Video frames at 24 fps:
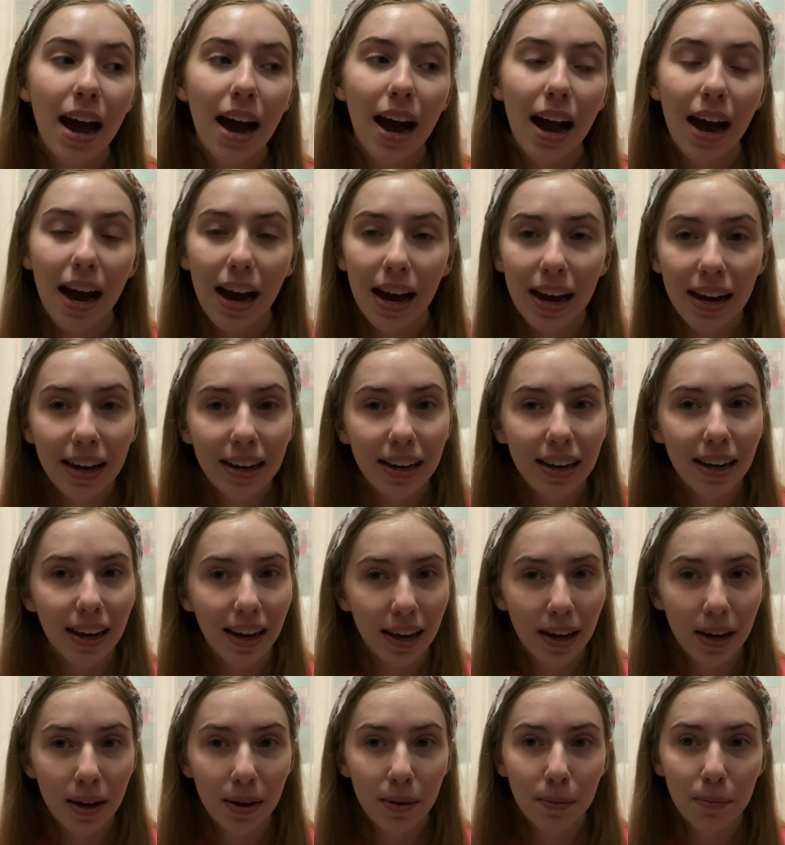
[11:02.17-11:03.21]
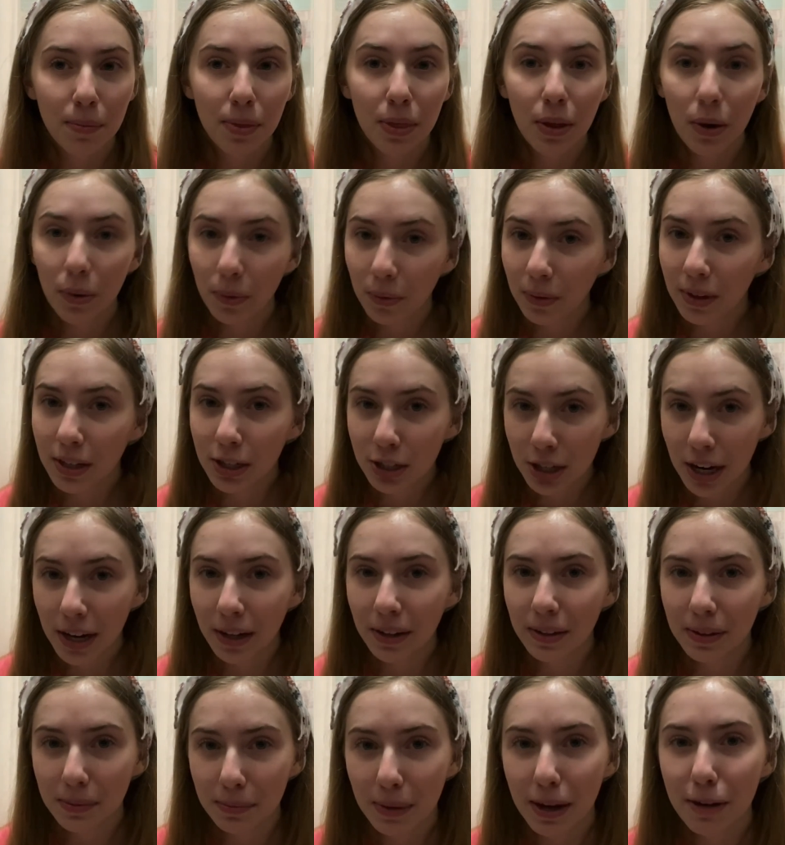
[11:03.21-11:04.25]
I am the only child
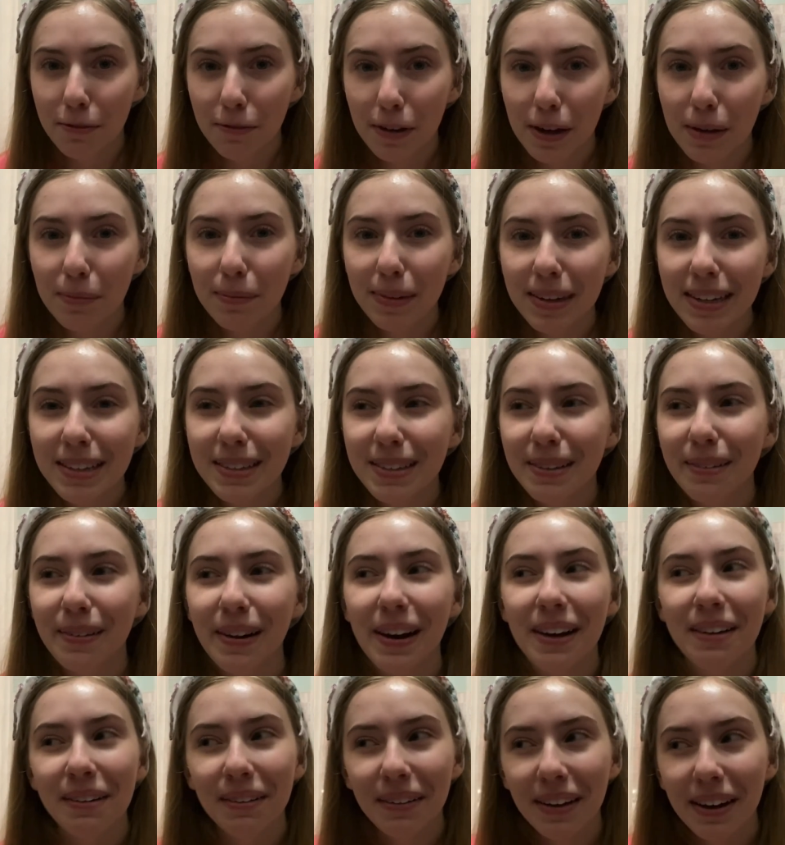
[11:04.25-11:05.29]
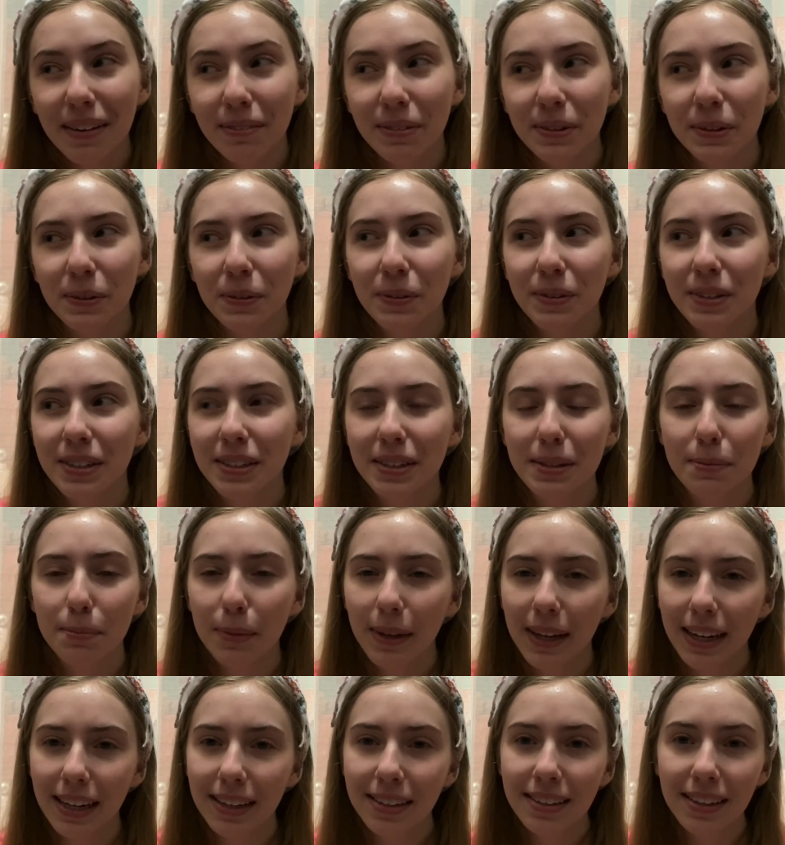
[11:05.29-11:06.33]
in my family, so I don't have an older
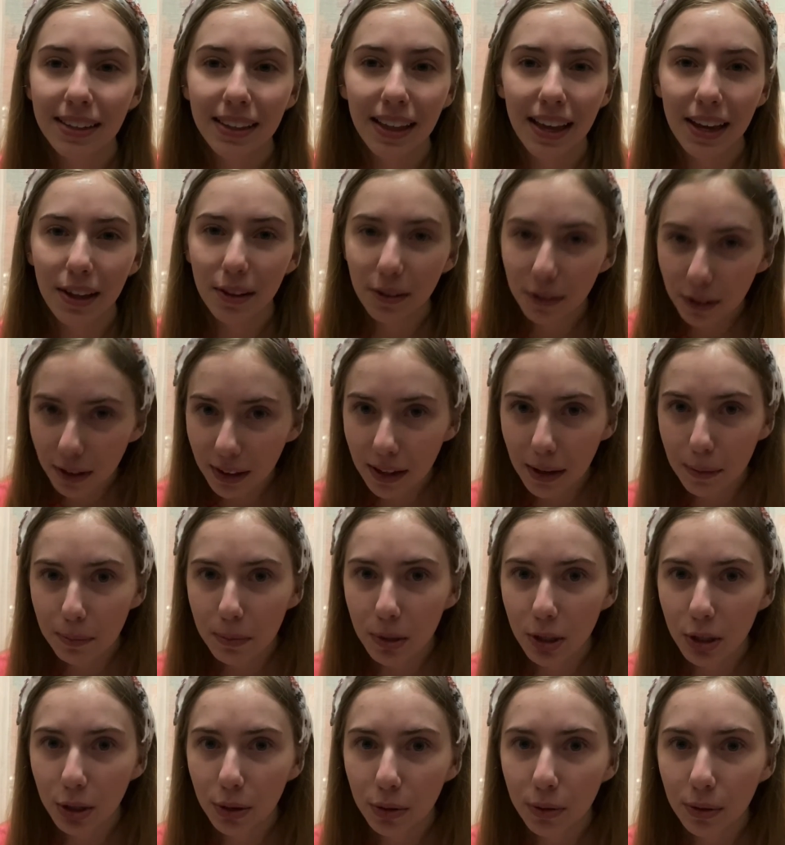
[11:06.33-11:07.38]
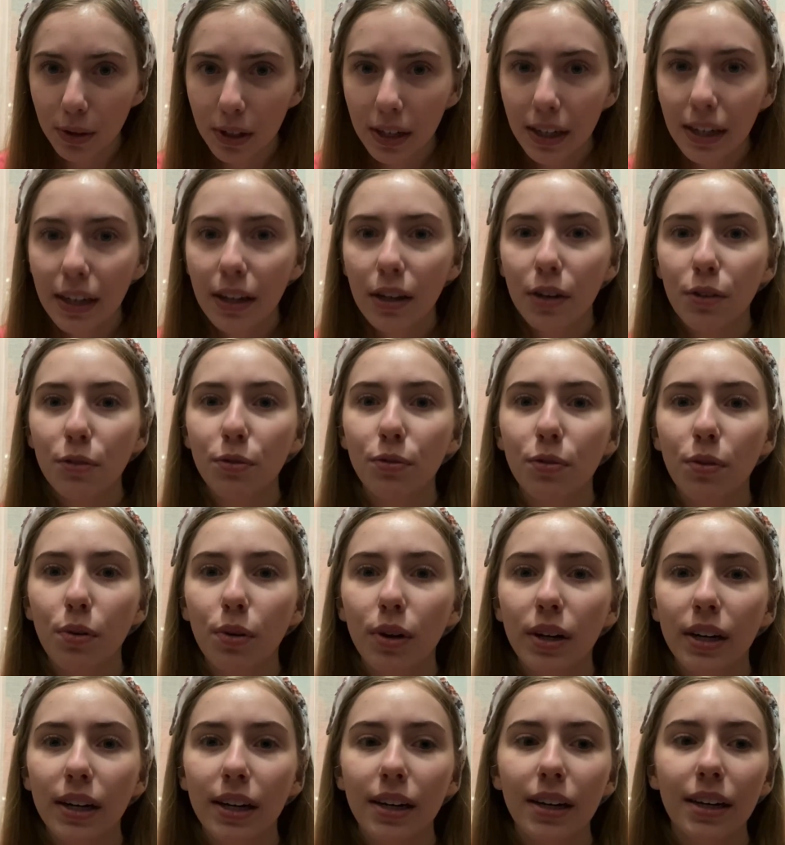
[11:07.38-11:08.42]
sibling to like look up to
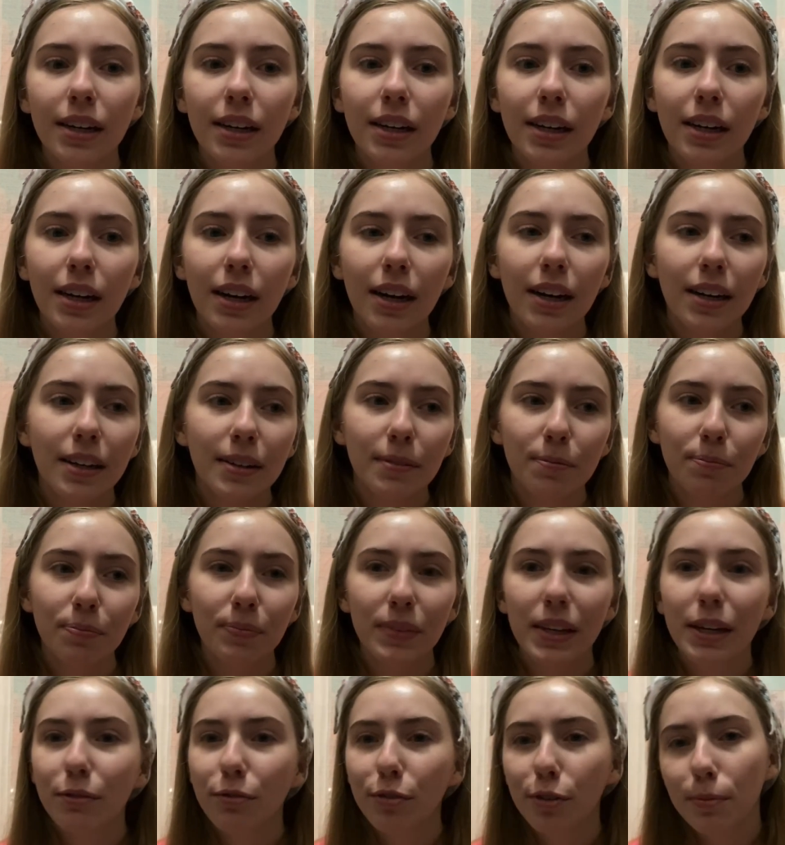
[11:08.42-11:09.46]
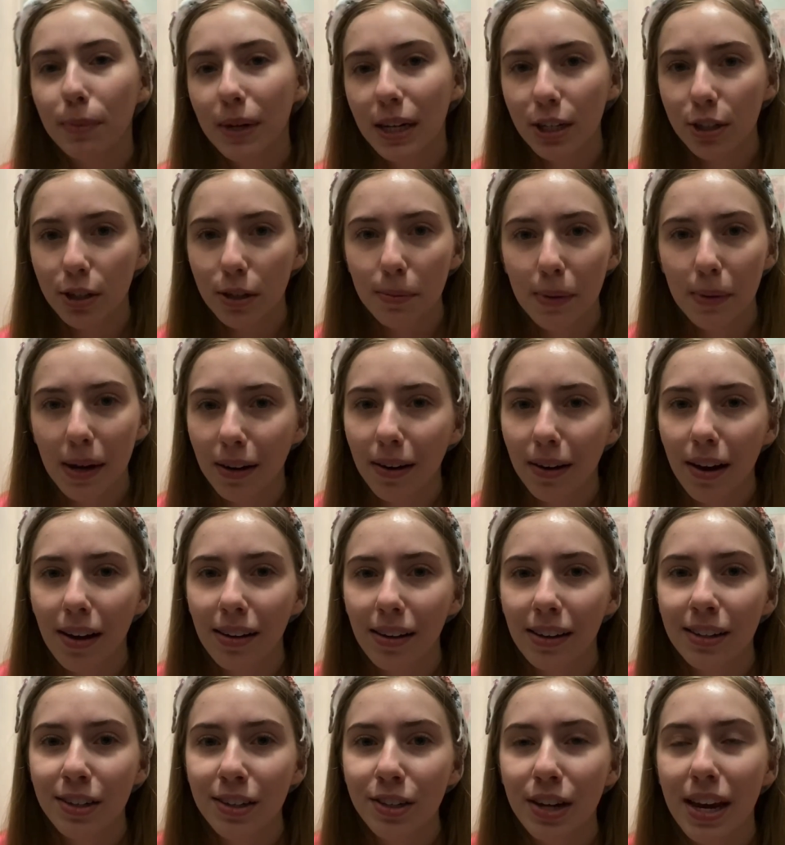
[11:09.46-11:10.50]
for information about
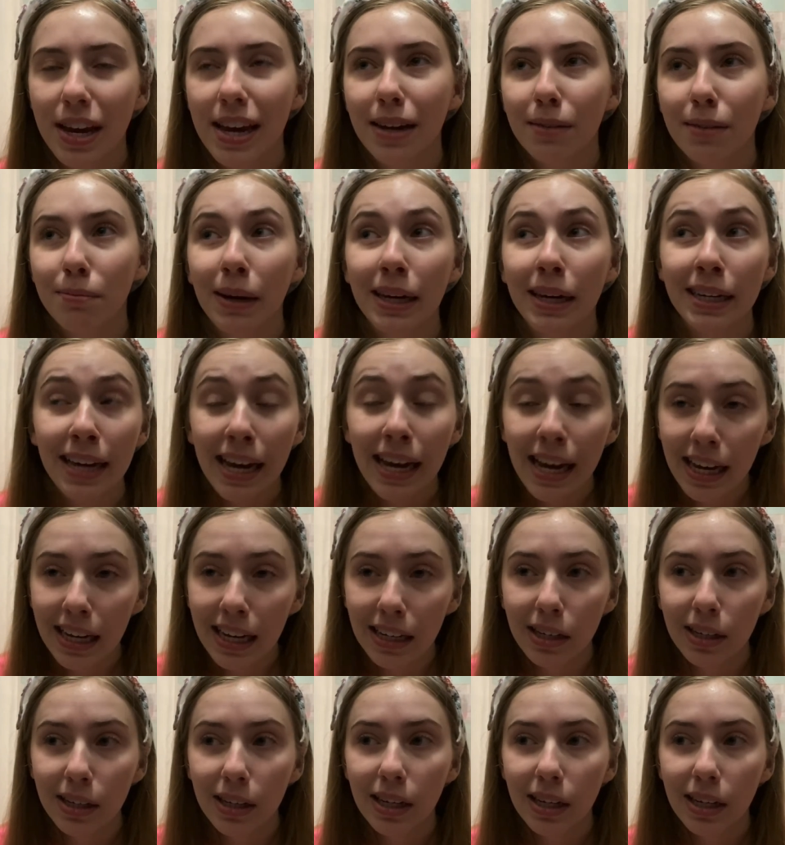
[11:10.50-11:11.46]
college, and my dad